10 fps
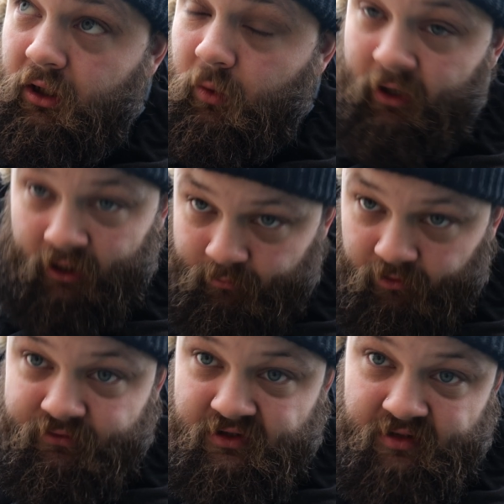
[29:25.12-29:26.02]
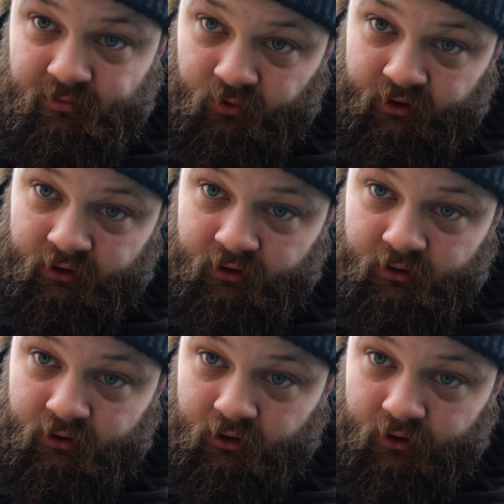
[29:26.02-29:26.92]
when I had breakfast this morning,
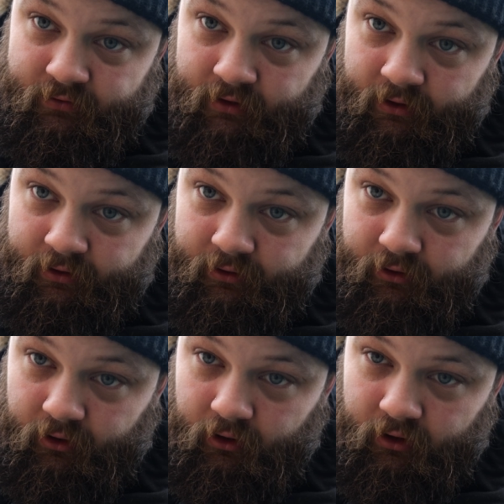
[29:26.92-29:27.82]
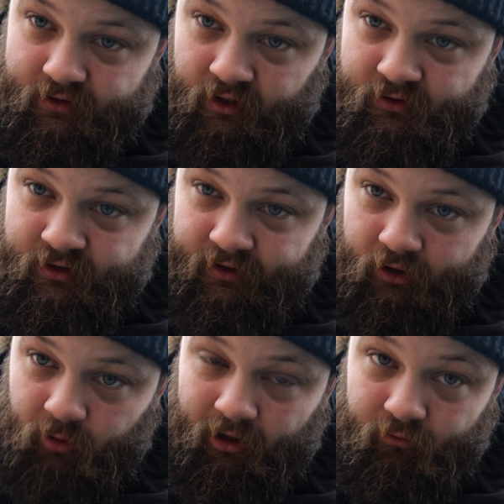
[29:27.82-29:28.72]
did essentially a
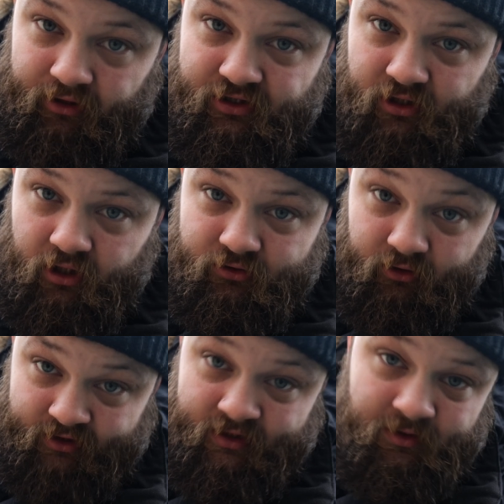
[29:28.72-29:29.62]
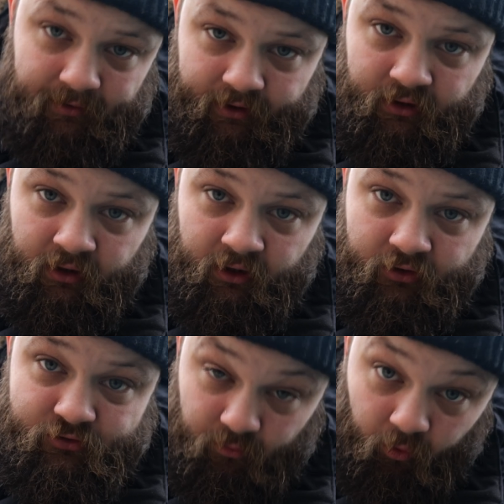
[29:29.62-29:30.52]
little bit of research, looked into it,
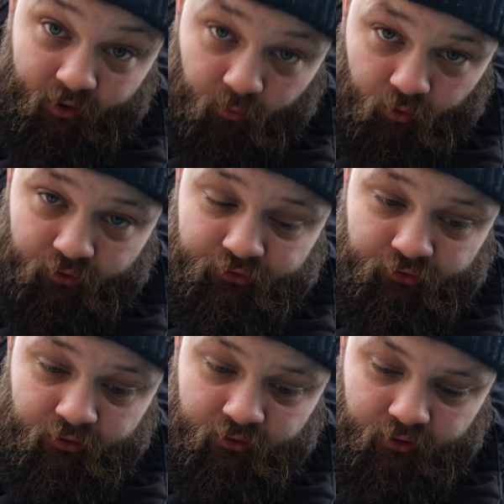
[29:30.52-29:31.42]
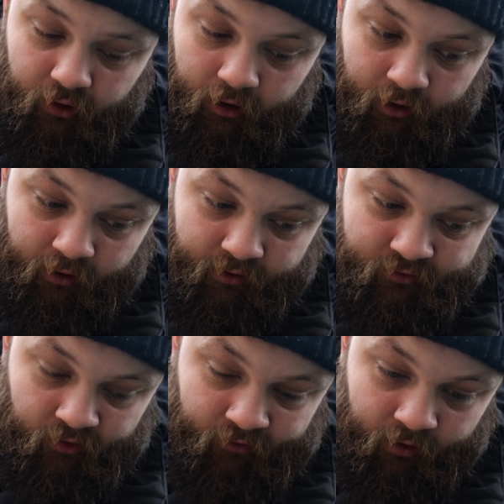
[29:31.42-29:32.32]
to what it was. It
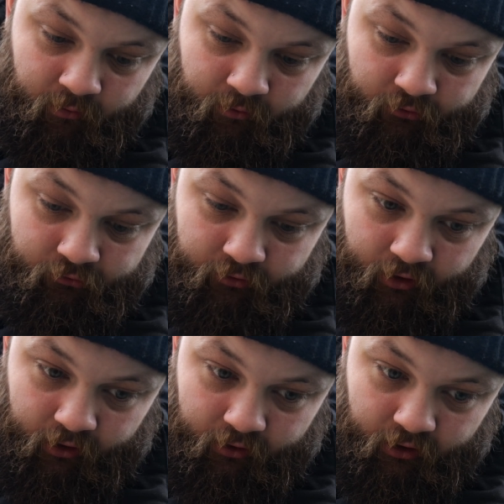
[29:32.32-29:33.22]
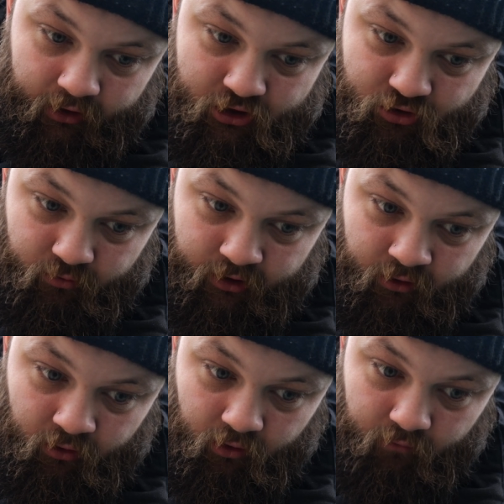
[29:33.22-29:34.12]
turns out it was a
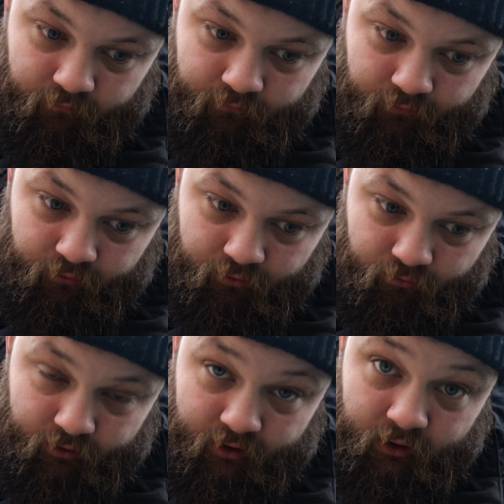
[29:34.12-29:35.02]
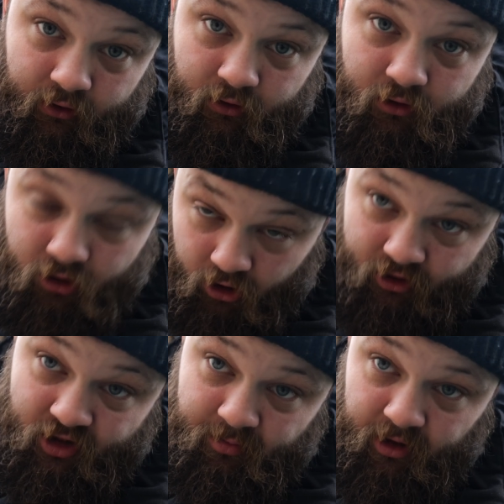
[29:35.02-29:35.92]
shooting of 3
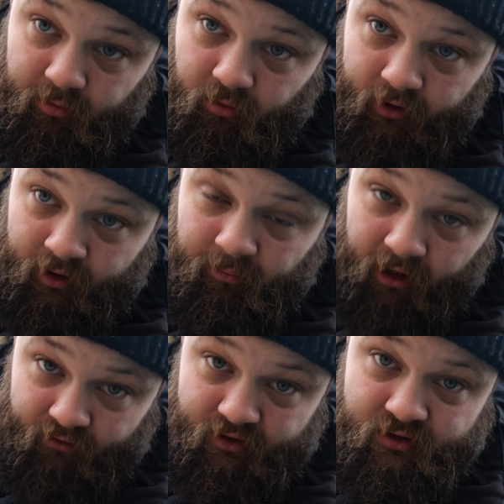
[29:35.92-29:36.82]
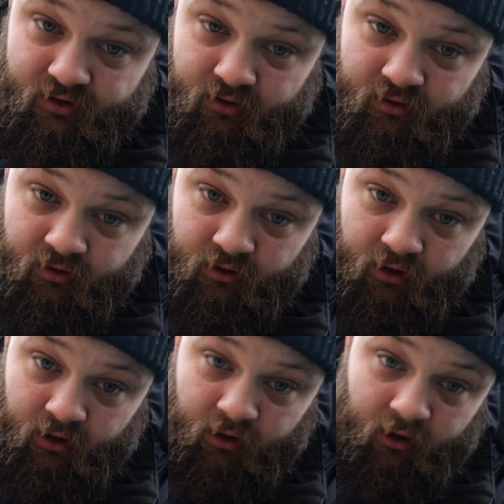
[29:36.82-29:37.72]
Kurdish people in Paris.
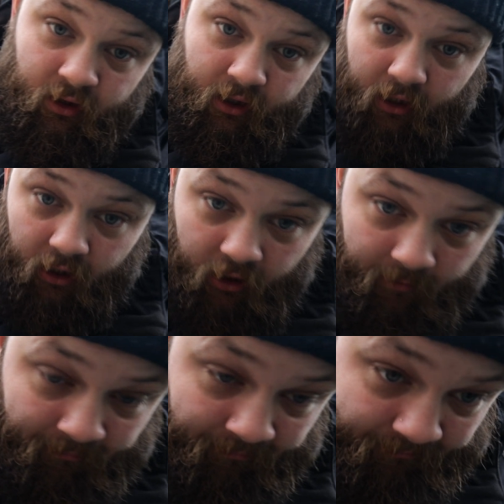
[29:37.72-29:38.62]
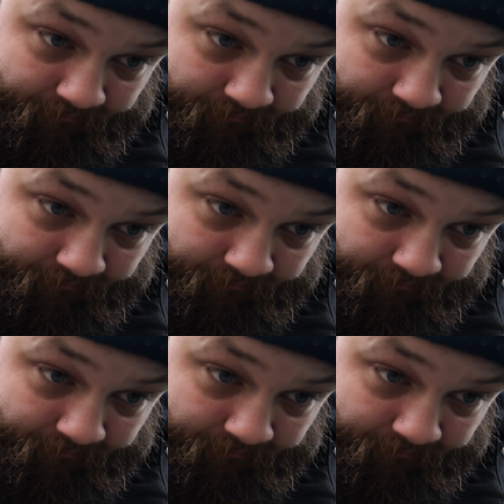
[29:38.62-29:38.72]
So